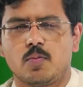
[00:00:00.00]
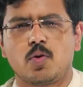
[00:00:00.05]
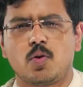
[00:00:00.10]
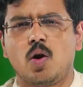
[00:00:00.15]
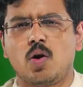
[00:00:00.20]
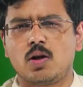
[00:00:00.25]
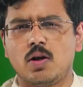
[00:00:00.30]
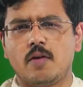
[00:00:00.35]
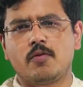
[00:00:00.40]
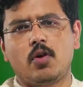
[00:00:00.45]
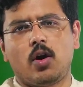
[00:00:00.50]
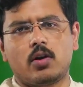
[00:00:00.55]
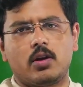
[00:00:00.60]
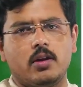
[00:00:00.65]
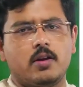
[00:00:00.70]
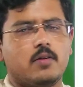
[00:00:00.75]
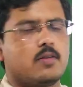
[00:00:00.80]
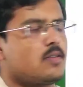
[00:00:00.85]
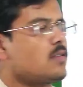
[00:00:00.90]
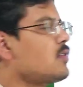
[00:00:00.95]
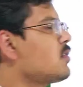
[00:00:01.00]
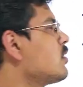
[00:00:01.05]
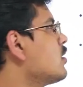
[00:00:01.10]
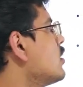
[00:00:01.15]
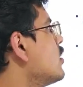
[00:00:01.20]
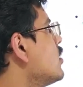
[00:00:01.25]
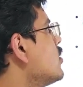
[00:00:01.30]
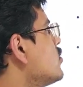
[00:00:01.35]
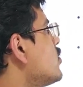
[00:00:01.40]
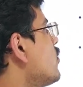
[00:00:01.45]
.gov.in is
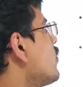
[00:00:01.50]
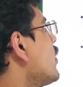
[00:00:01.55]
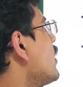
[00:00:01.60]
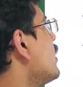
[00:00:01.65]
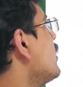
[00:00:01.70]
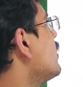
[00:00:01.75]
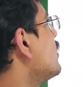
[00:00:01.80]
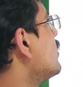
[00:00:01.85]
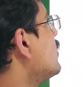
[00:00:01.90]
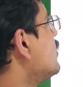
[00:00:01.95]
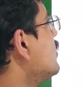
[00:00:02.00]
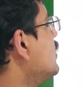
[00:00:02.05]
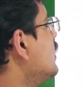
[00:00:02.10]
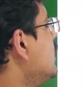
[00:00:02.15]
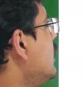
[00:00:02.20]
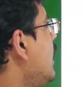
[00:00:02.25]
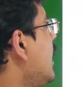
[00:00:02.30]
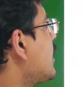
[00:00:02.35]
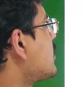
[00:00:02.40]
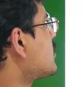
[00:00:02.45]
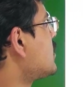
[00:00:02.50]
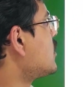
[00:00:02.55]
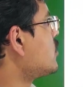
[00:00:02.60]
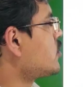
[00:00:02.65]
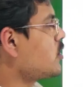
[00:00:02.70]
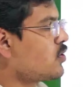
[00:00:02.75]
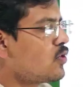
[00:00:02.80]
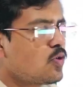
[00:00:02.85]
generally the extension.